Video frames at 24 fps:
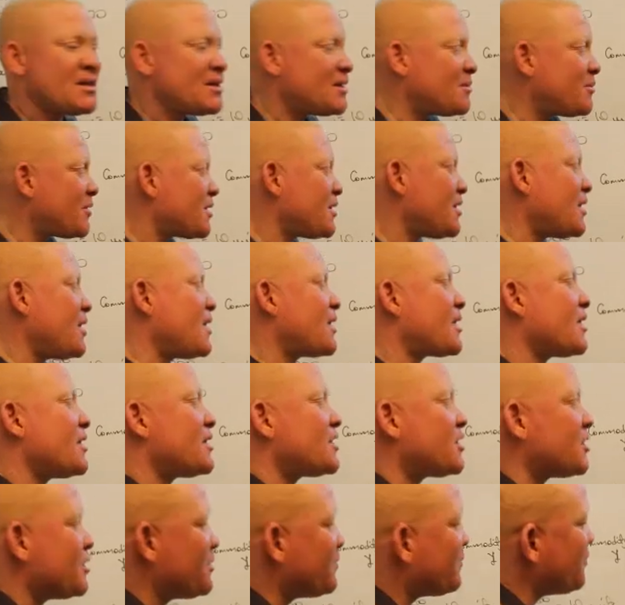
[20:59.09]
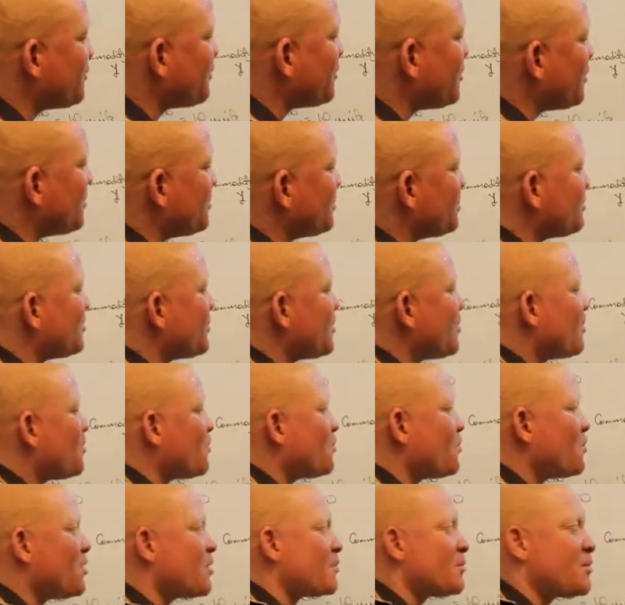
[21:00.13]
The budget line can shift from
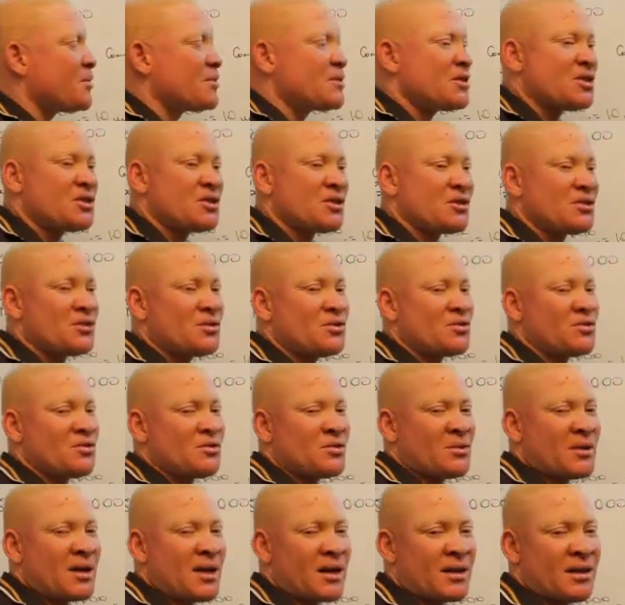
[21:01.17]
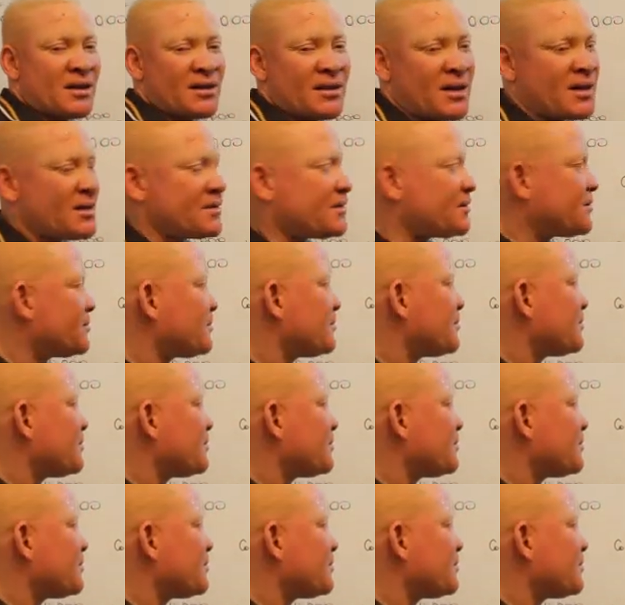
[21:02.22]
one position to another.